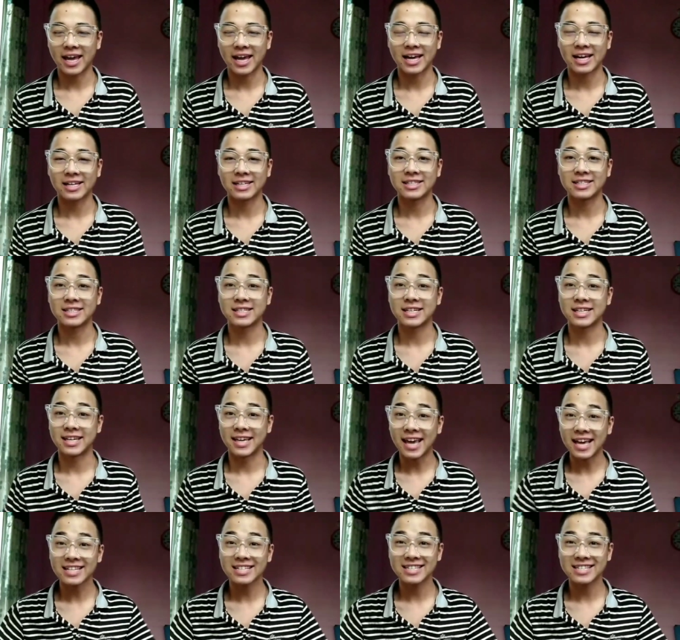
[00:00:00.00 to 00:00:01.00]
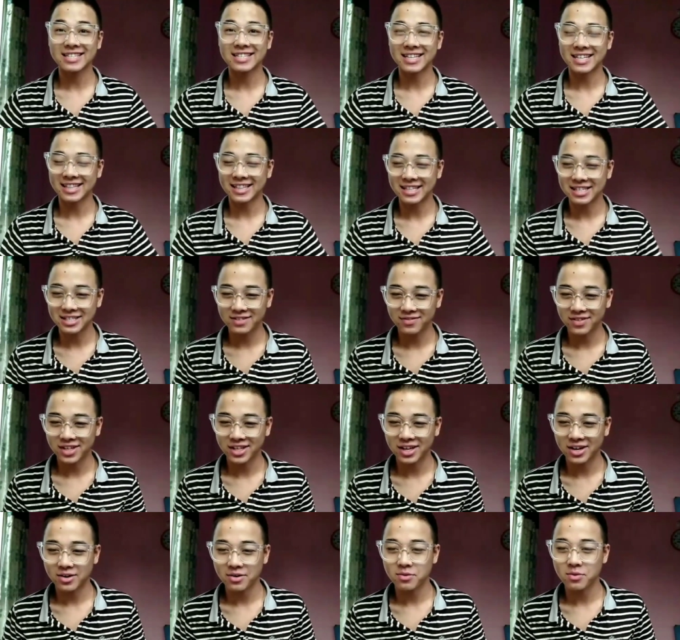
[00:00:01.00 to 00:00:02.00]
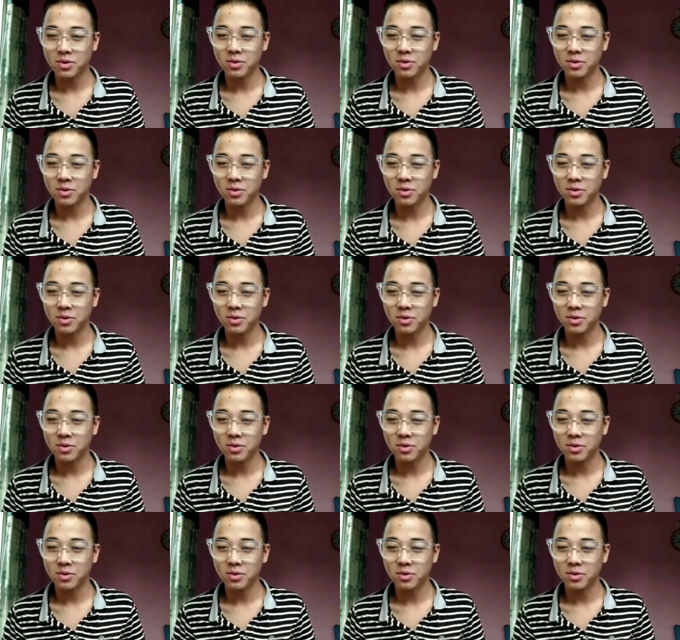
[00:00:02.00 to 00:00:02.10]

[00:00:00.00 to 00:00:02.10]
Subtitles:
and yes, in this video,